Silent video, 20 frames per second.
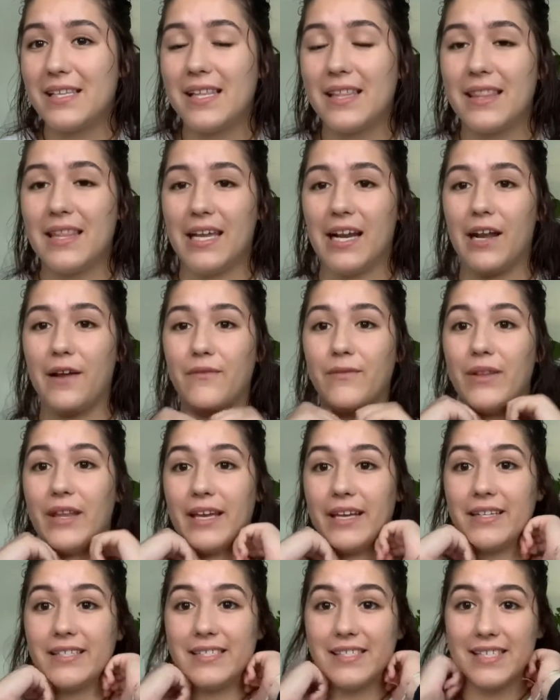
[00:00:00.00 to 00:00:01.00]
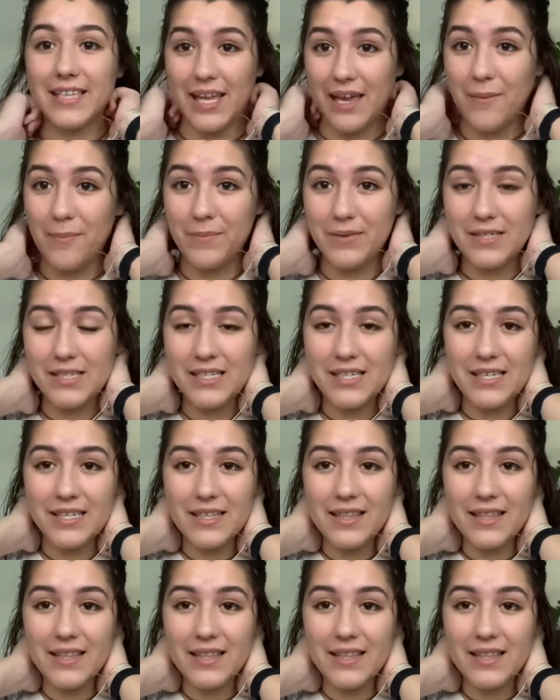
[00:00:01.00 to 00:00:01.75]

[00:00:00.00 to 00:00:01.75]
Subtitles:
that I've like skipped